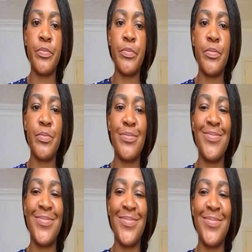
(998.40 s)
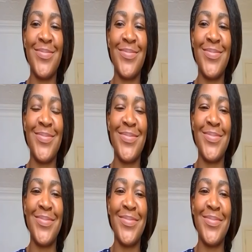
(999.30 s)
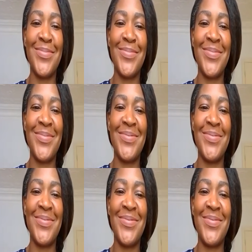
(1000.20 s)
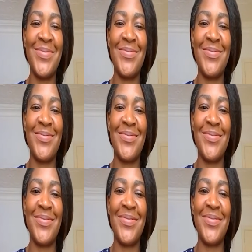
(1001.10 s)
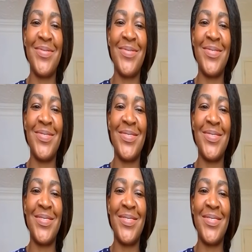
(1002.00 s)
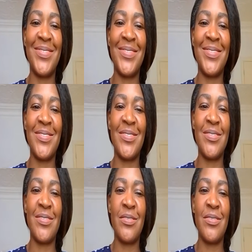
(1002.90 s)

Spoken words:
This person isn't speaking.